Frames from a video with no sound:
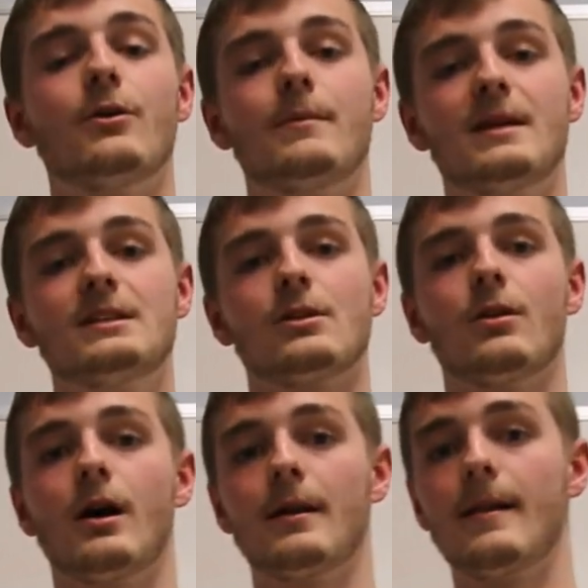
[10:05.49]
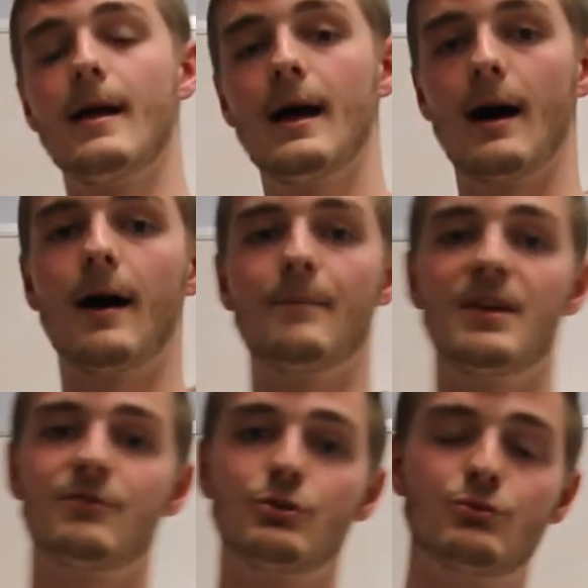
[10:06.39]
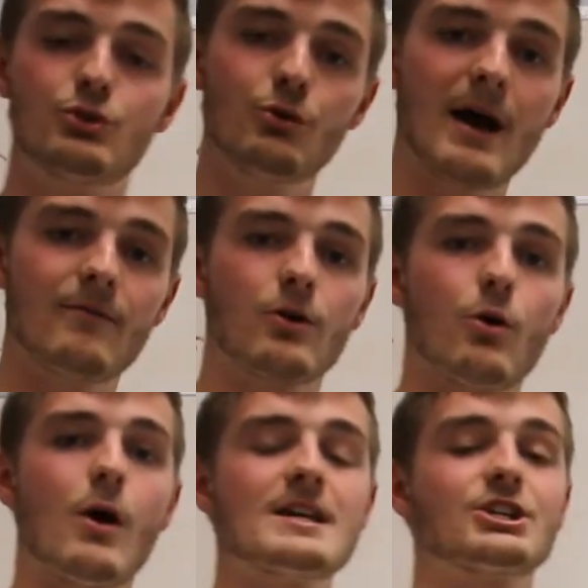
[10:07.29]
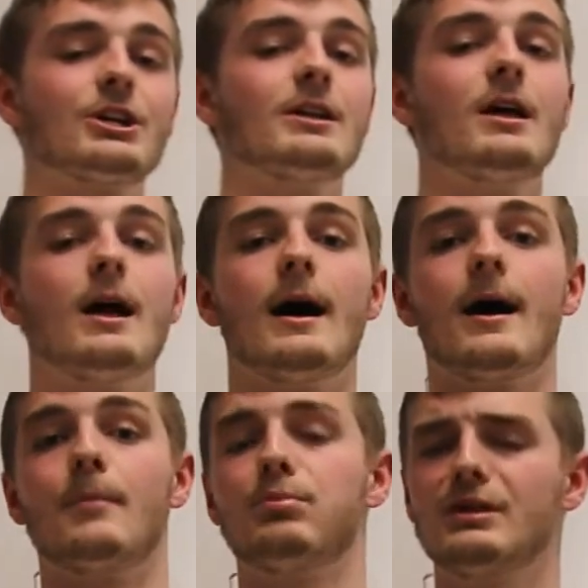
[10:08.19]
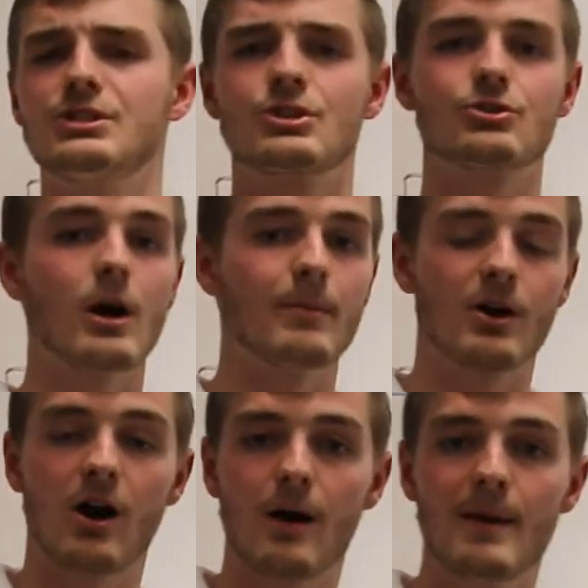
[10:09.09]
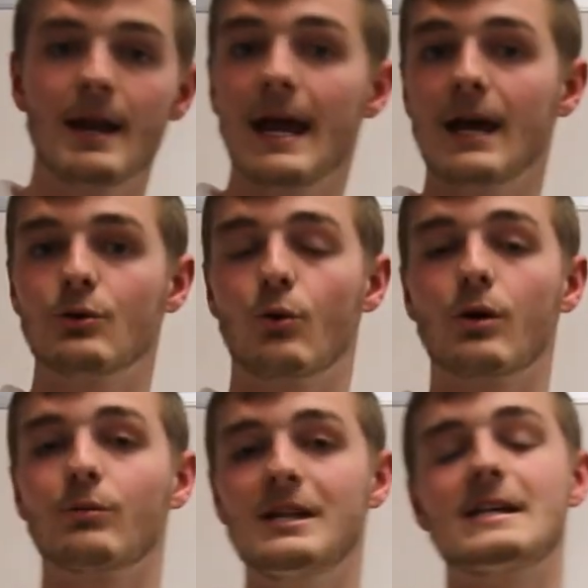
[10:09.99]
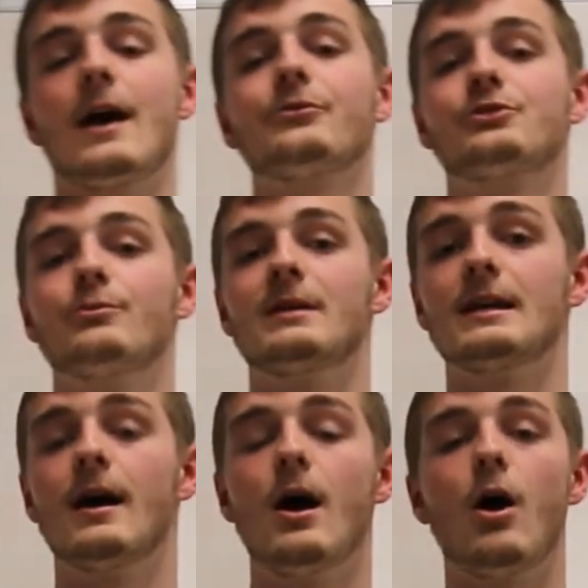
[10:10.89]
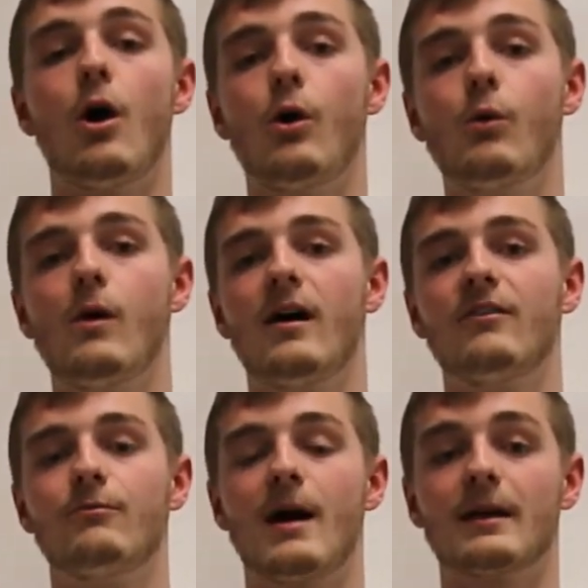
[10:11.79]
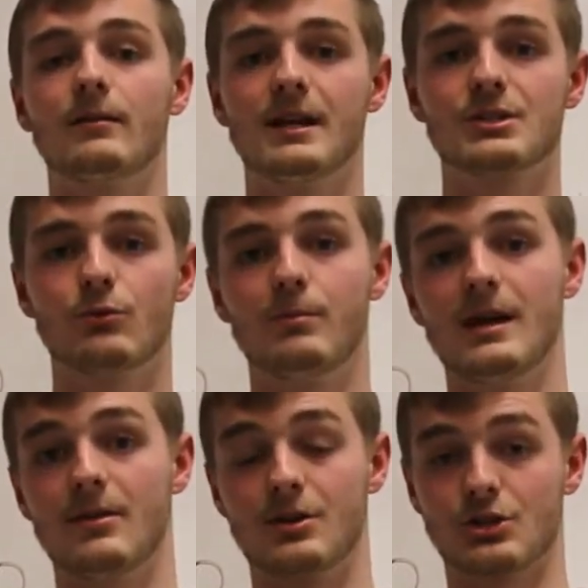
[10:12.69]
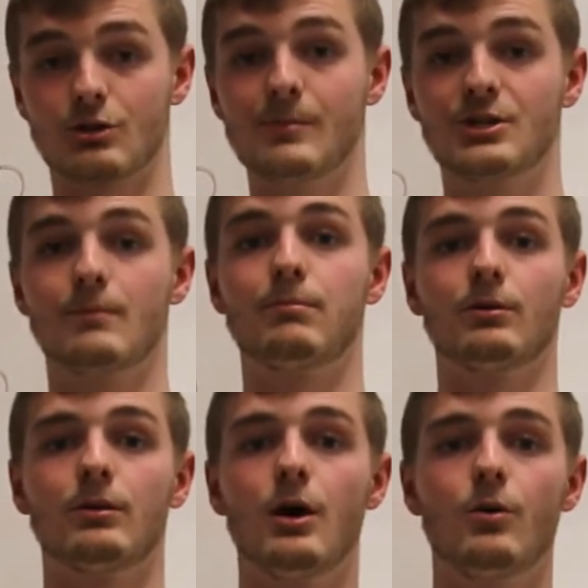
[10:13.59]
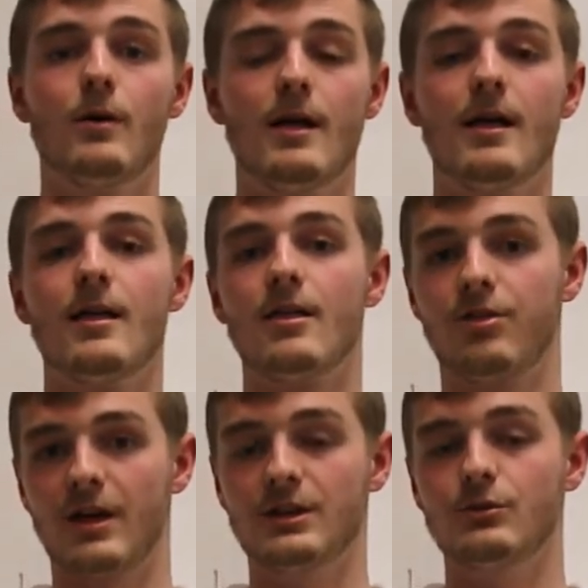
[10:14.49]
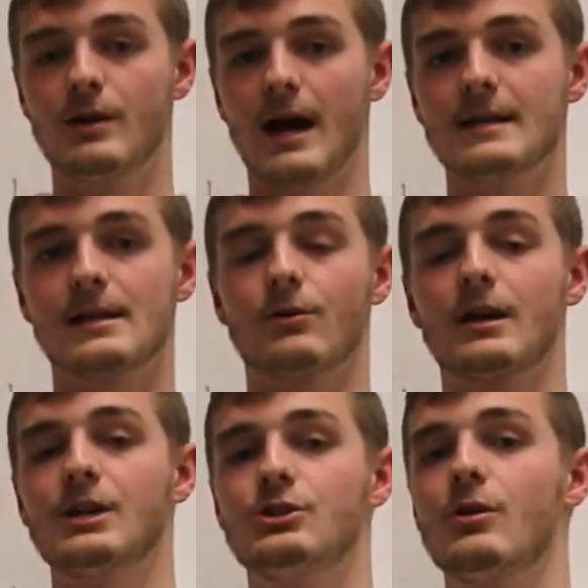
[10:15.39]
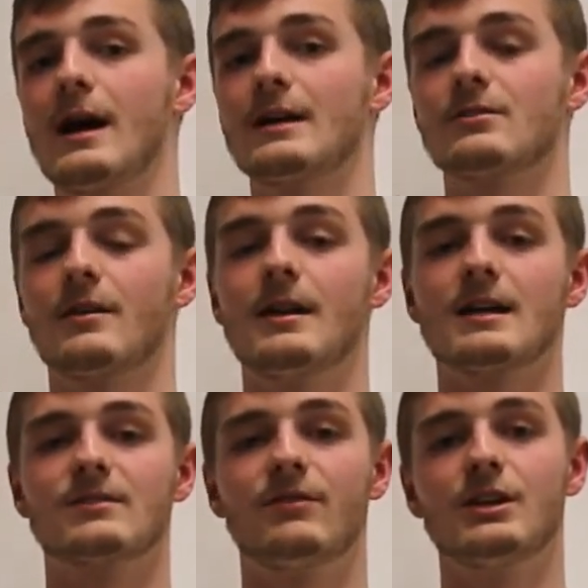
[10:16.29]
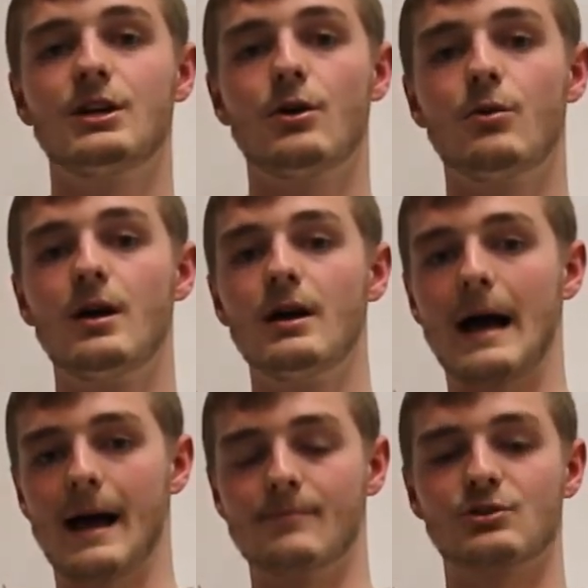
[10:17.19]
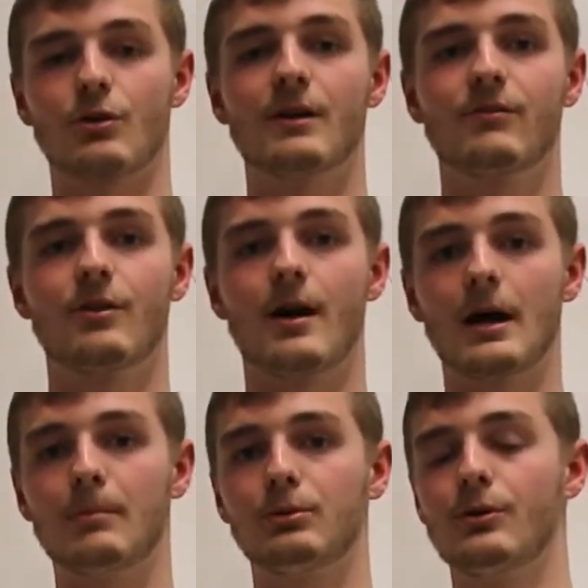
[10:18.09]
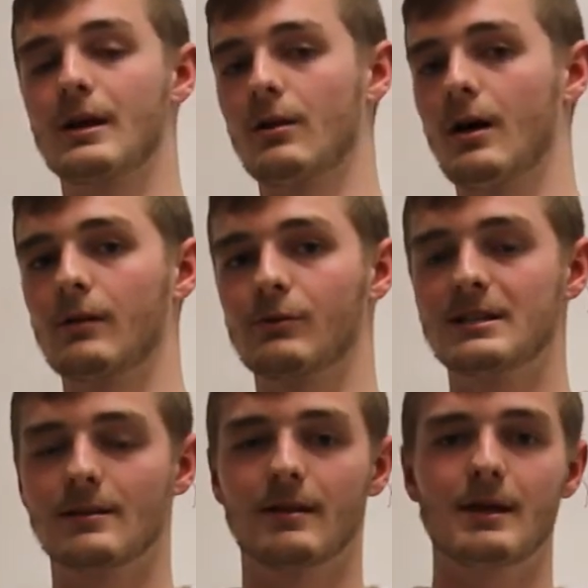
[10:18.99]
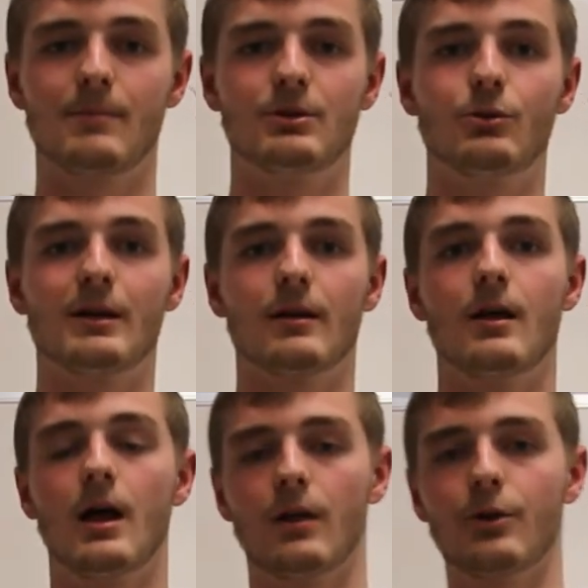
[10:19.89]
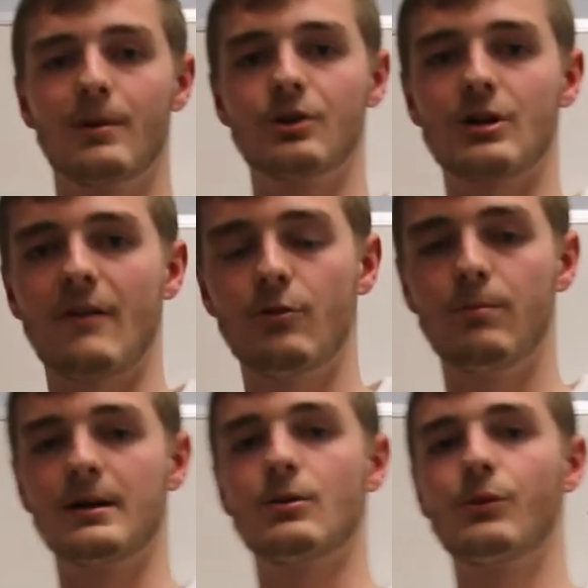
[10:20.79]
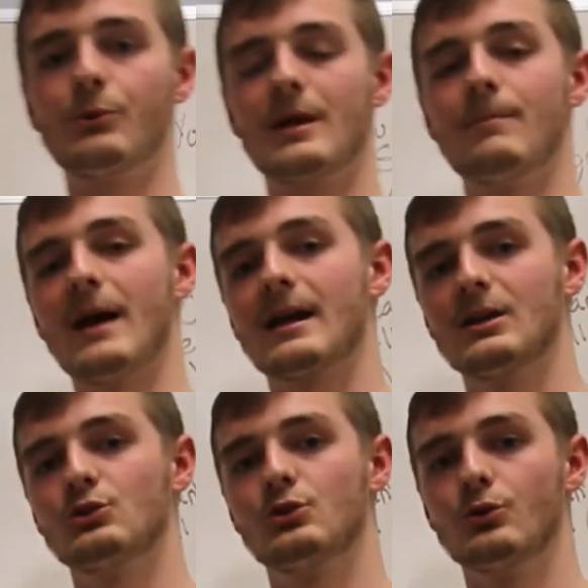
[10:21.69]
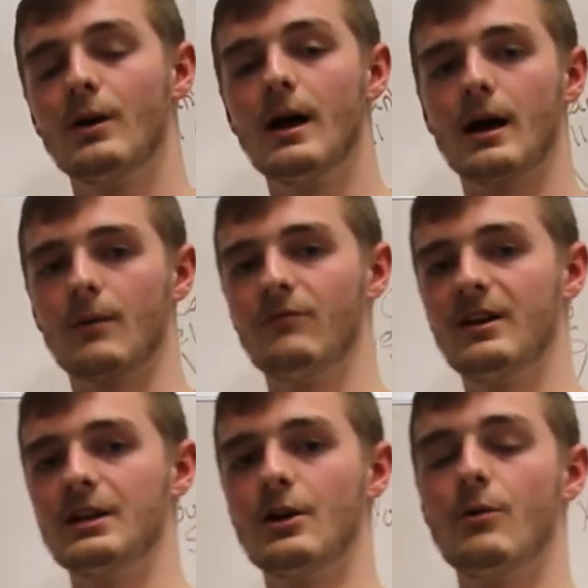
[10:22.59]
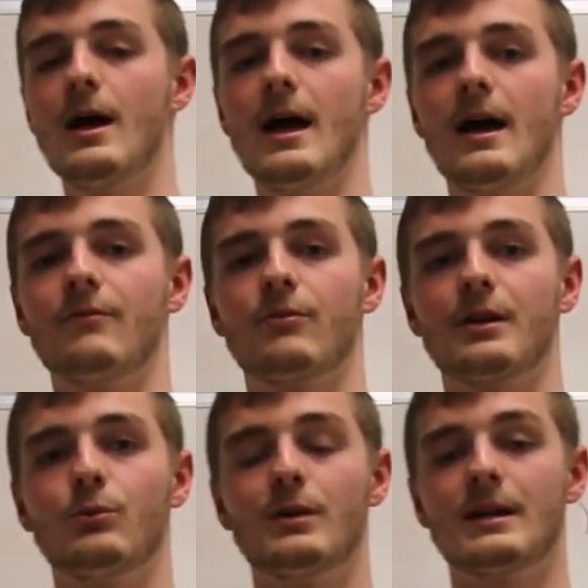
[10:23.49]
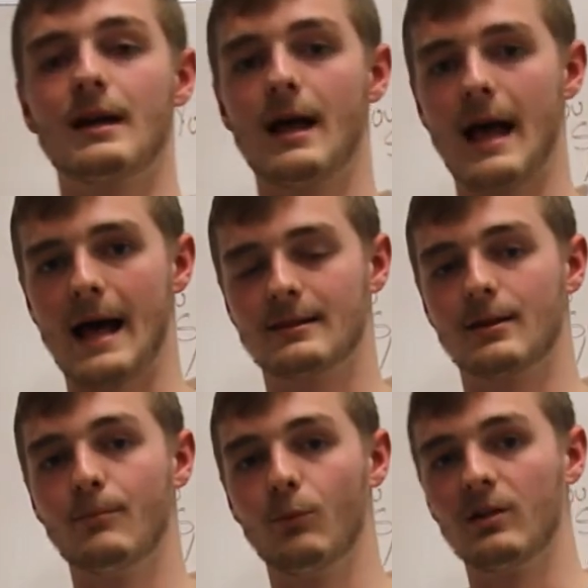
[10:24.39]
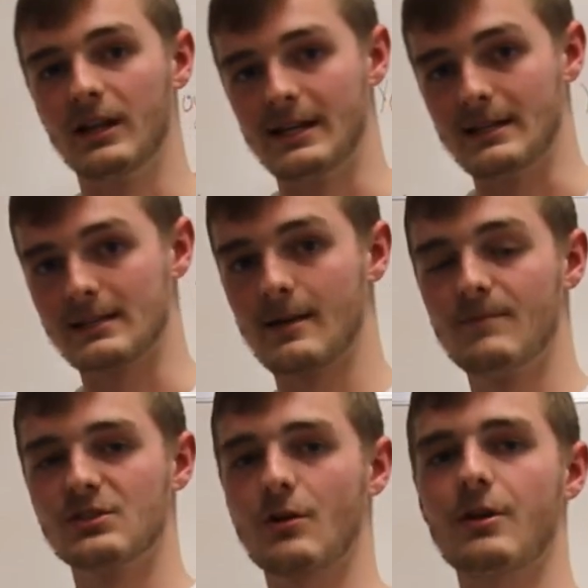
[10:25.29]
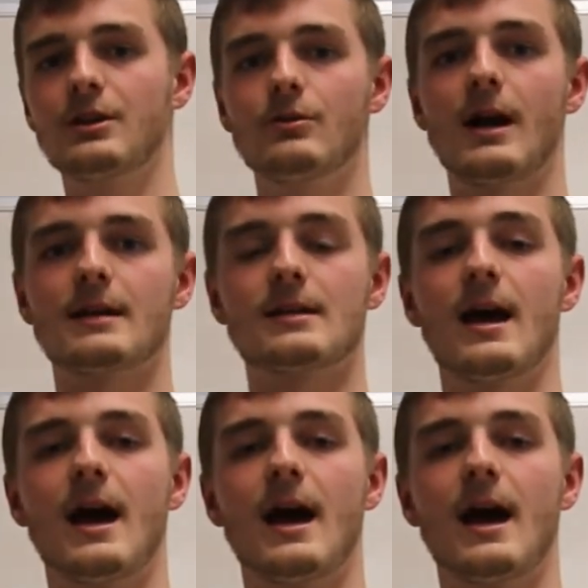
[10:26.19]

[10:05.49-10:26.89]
It means a lot. If you do have a question, please just drop a comment and or reach out to me. All of my links will be in the description below. Thank you guys. I'll catch you guys on the next video. I'm sorry for not uploading a lot recently. I've been doing a little bit of travel, but we will get back into a video every week at the latest. So thank you guys.